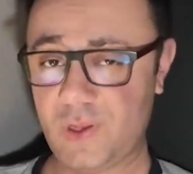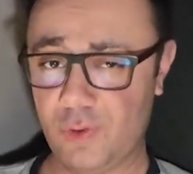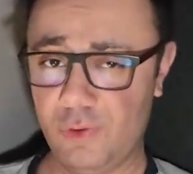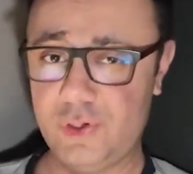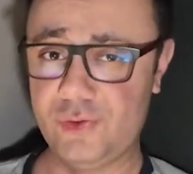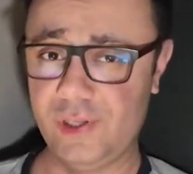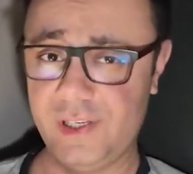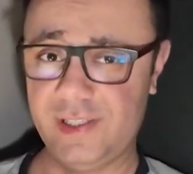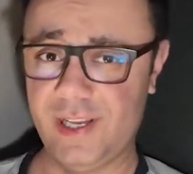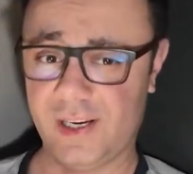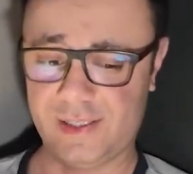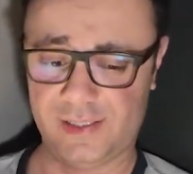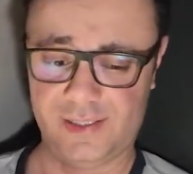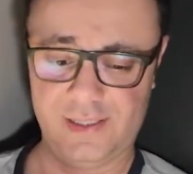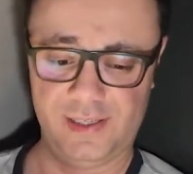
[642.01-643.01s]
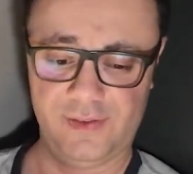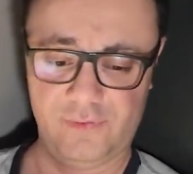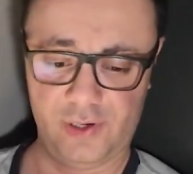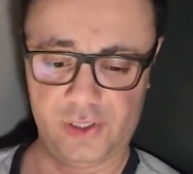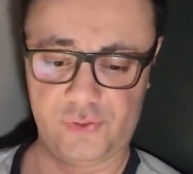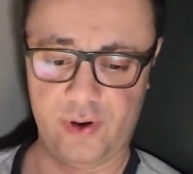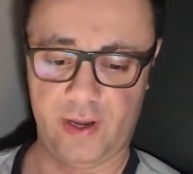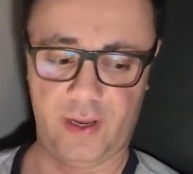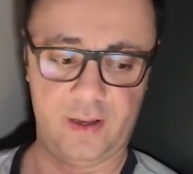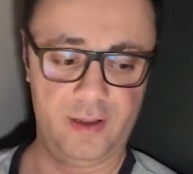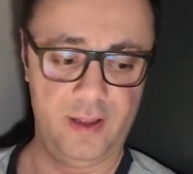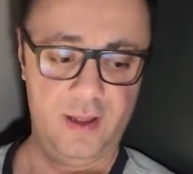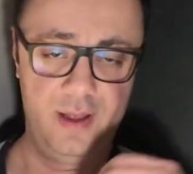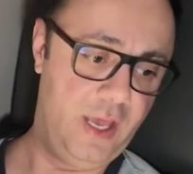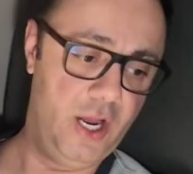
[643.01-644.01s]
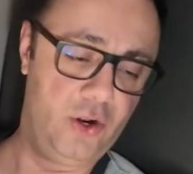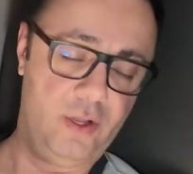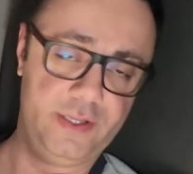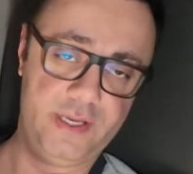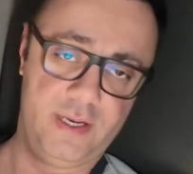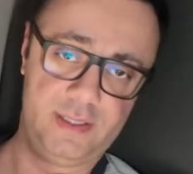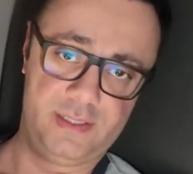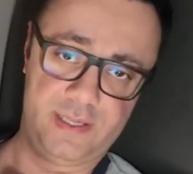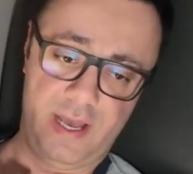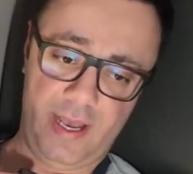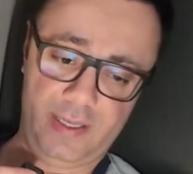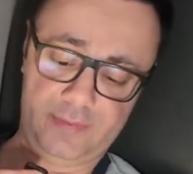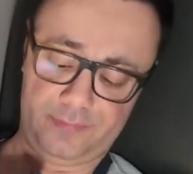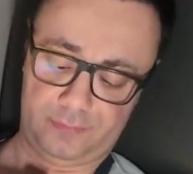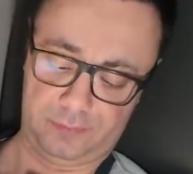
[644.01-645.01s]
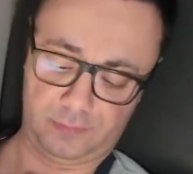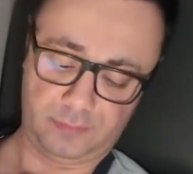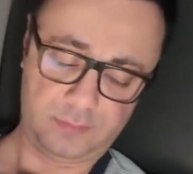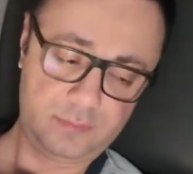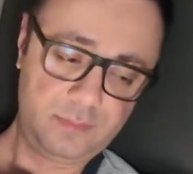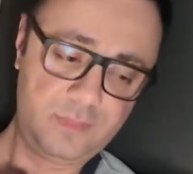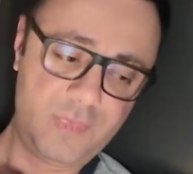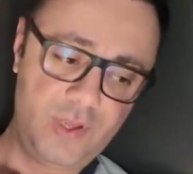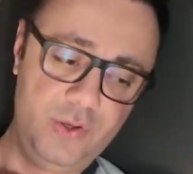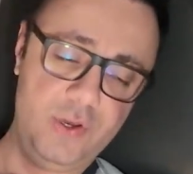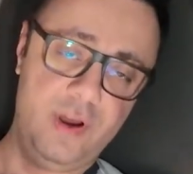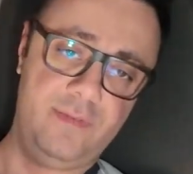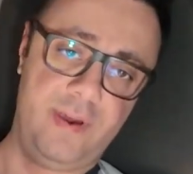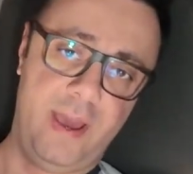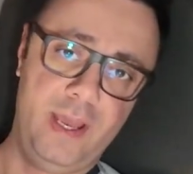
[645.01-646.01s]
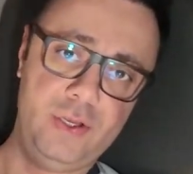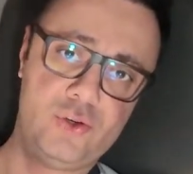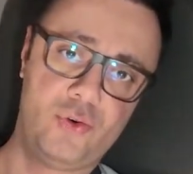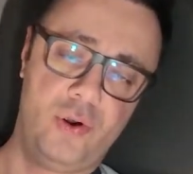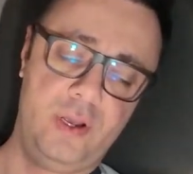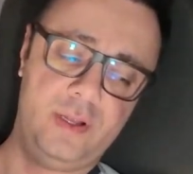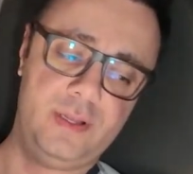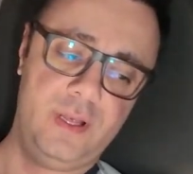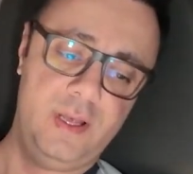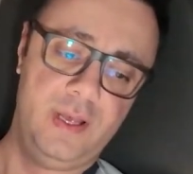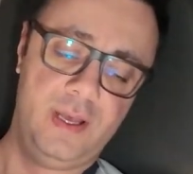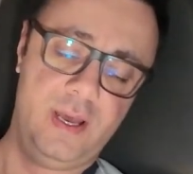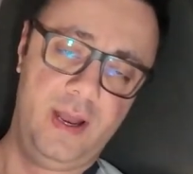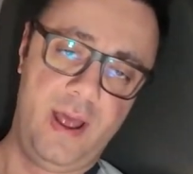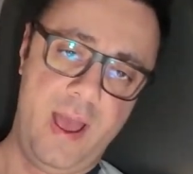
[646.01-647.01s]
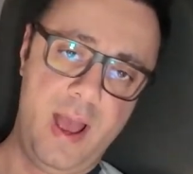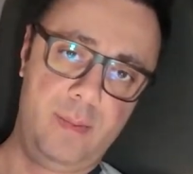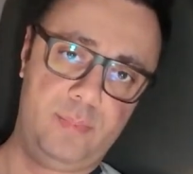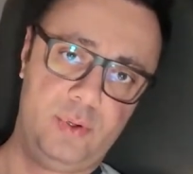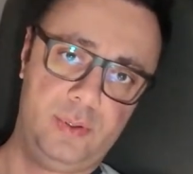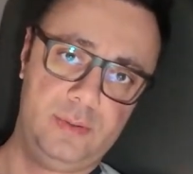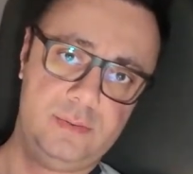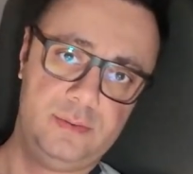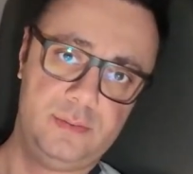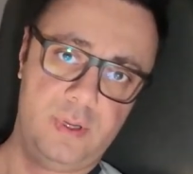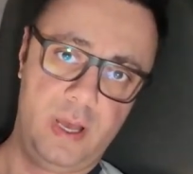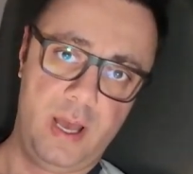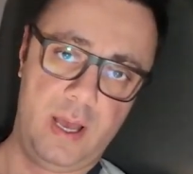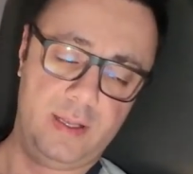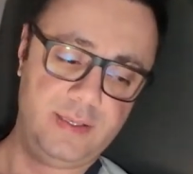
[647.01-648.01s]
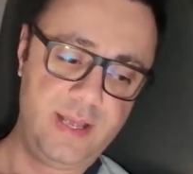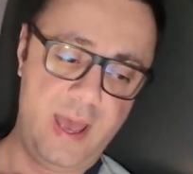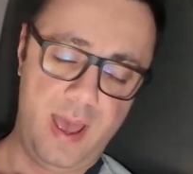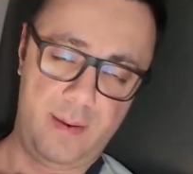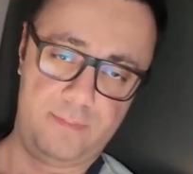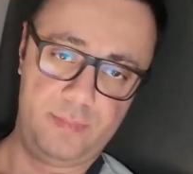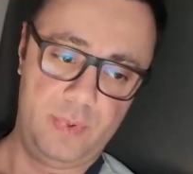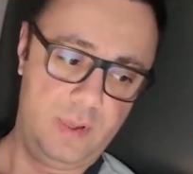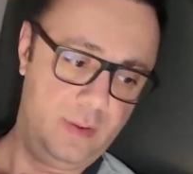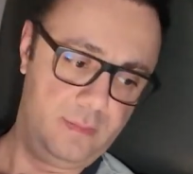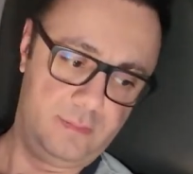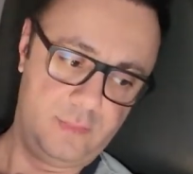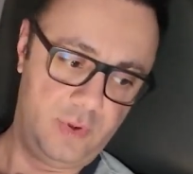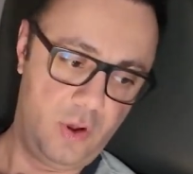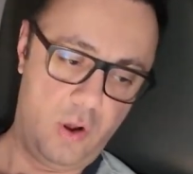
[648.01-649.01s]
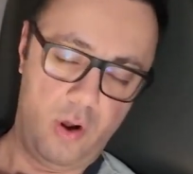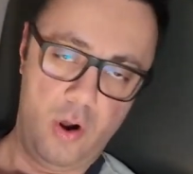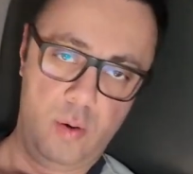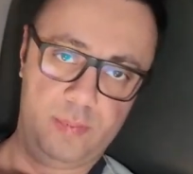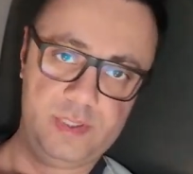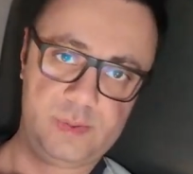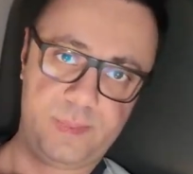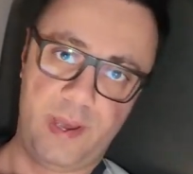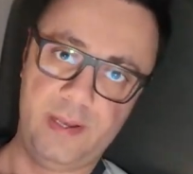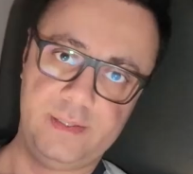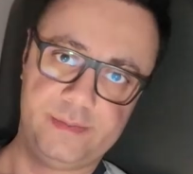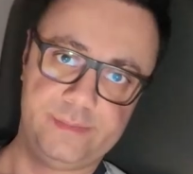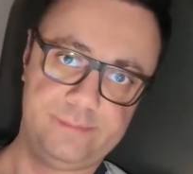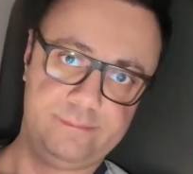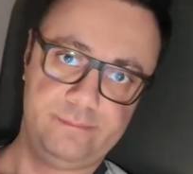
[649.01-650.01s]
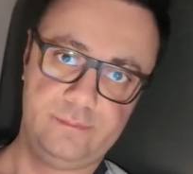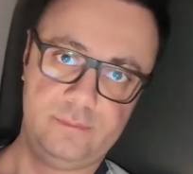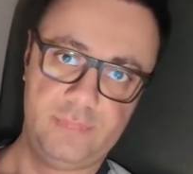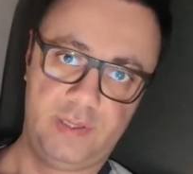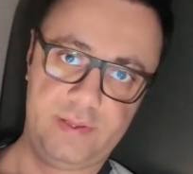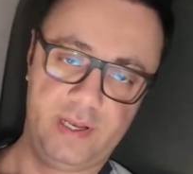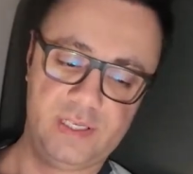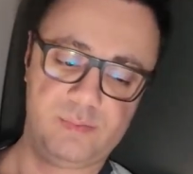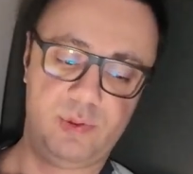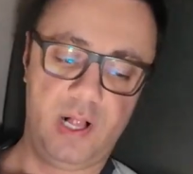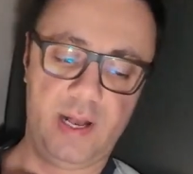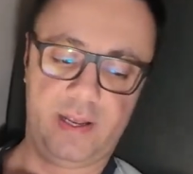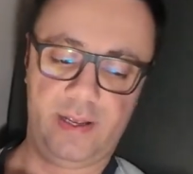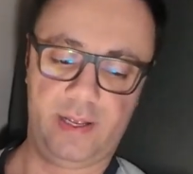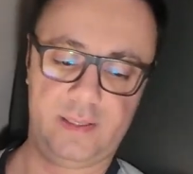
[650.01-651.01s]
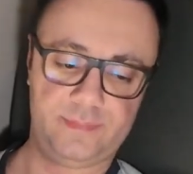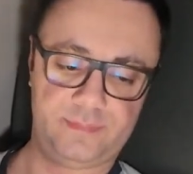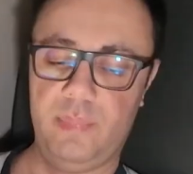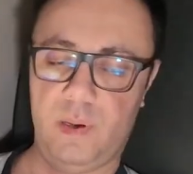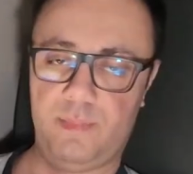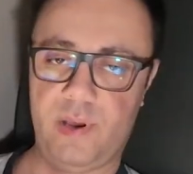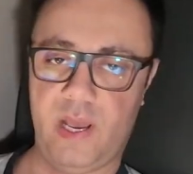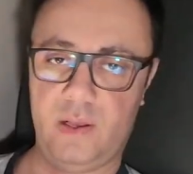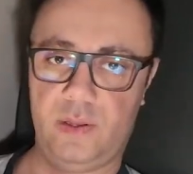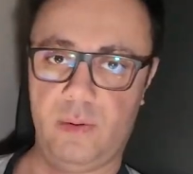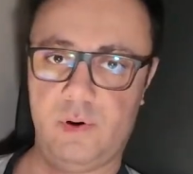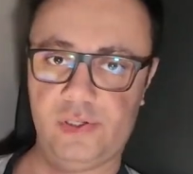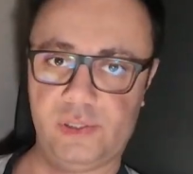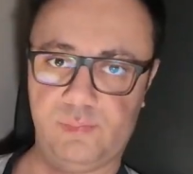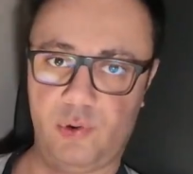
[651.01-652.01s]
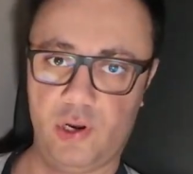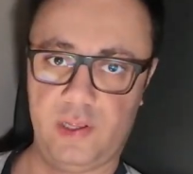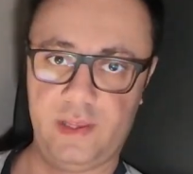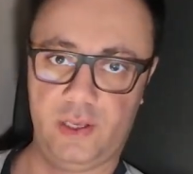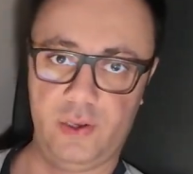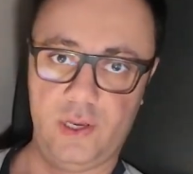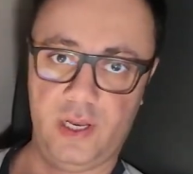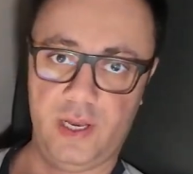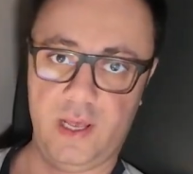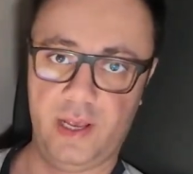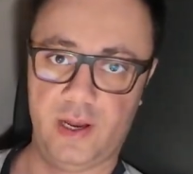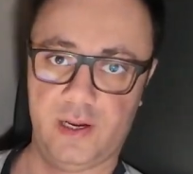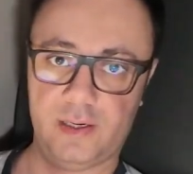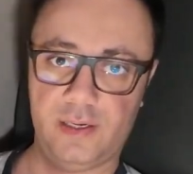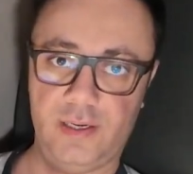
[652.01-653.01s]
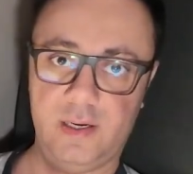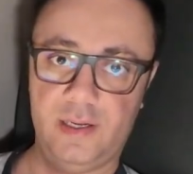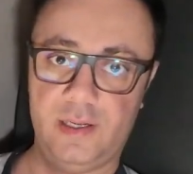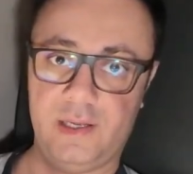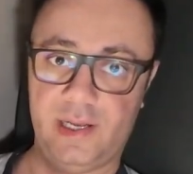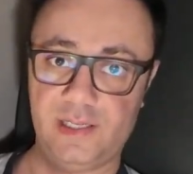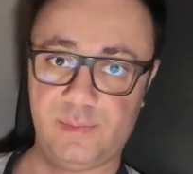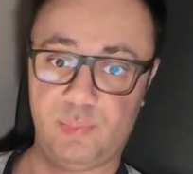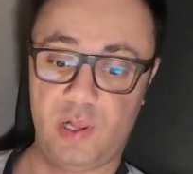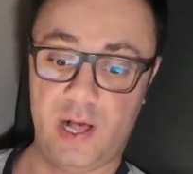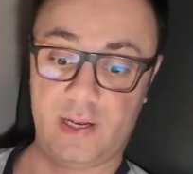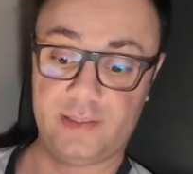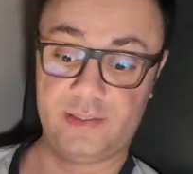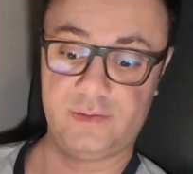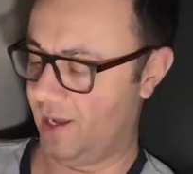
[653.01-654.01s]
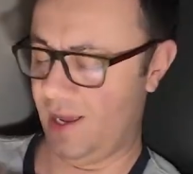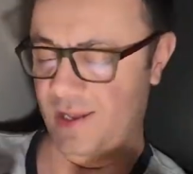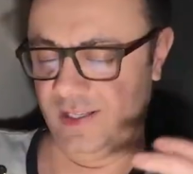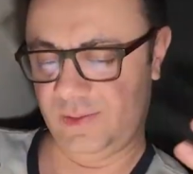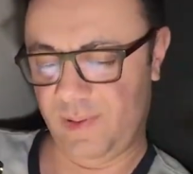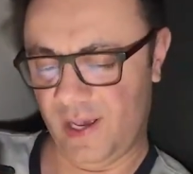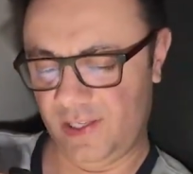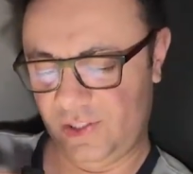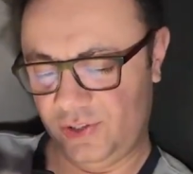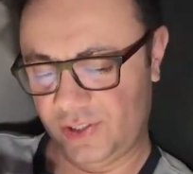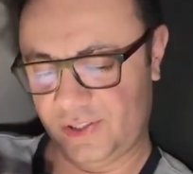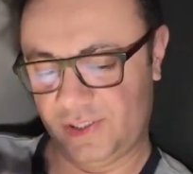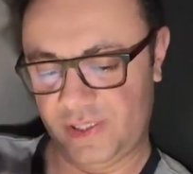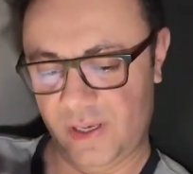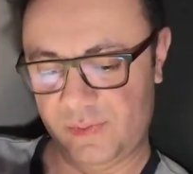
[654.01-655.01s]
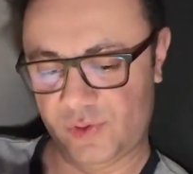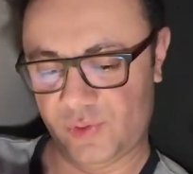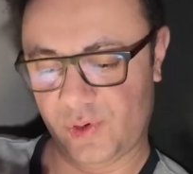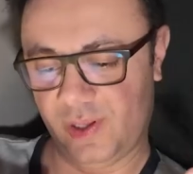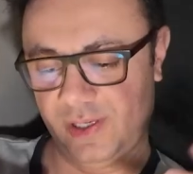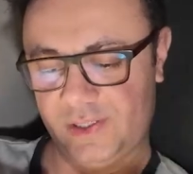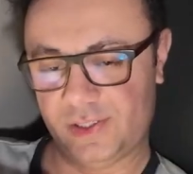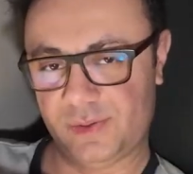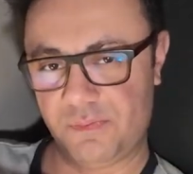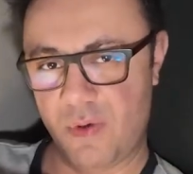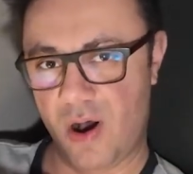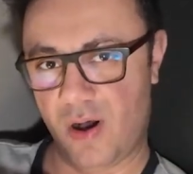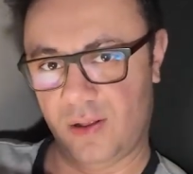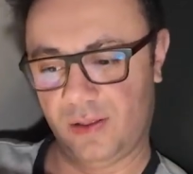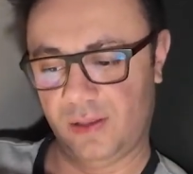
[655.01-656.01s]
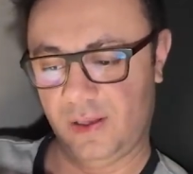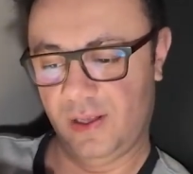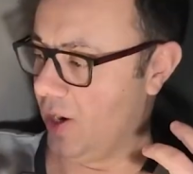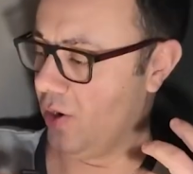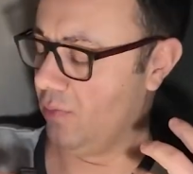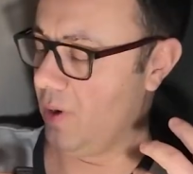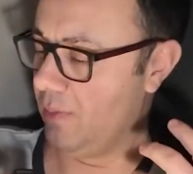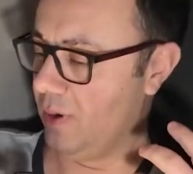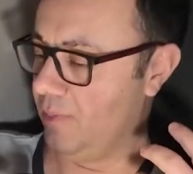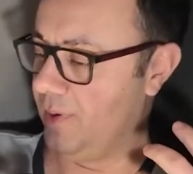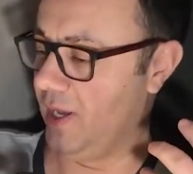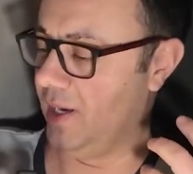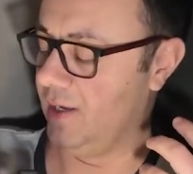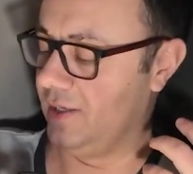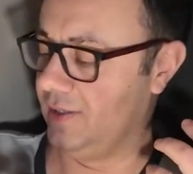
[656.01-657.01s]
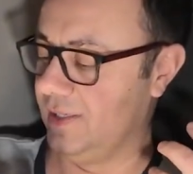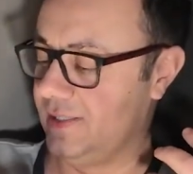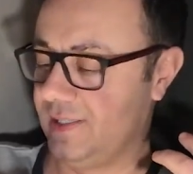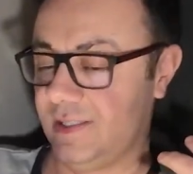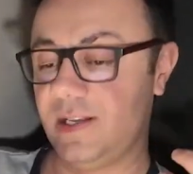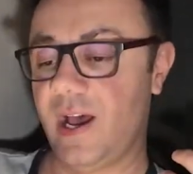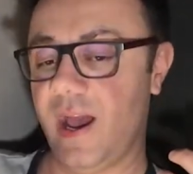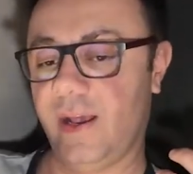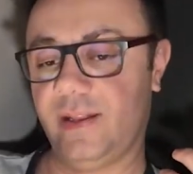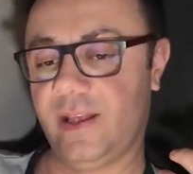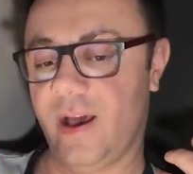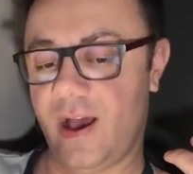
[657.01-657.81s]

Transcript: which really sucks, frustrating. Here on the other side, you have Android and Apple tab, open space, nothing is blocking it. But the most important thing you need here is blocked. And the space just seems really small. I don't remember being in this tight.